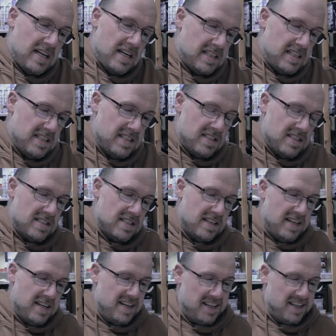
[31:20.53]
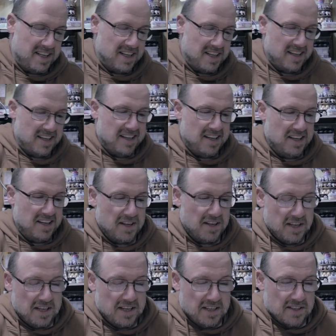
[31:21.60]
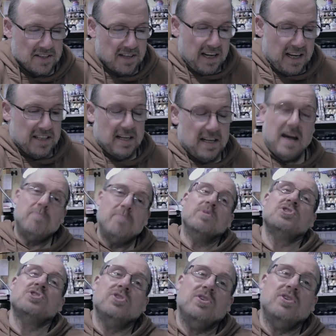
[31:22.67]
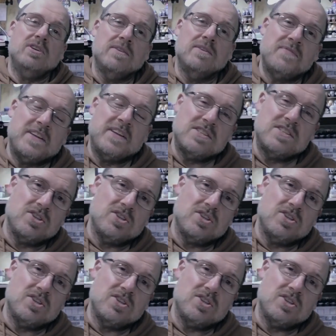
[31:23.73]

Duncan's uh, upper jaw as